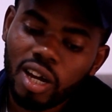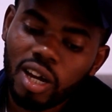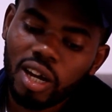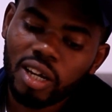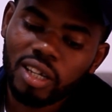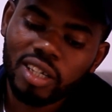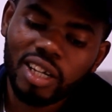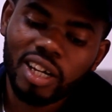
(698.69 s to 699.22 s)

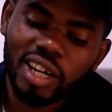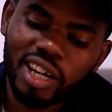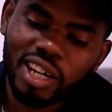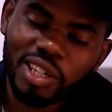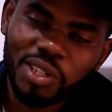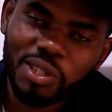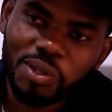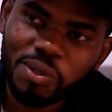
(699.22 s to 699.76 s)
I
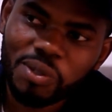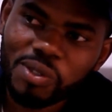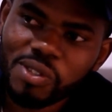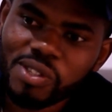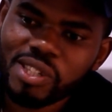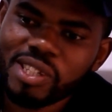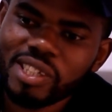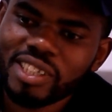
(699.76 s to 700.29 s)

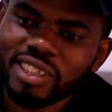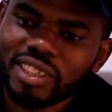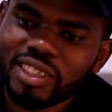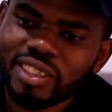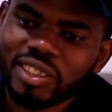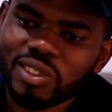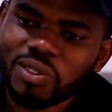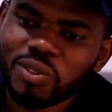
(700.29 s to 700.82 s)
used
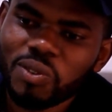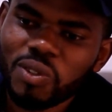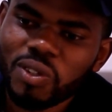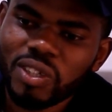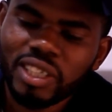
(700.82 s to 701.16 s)
to go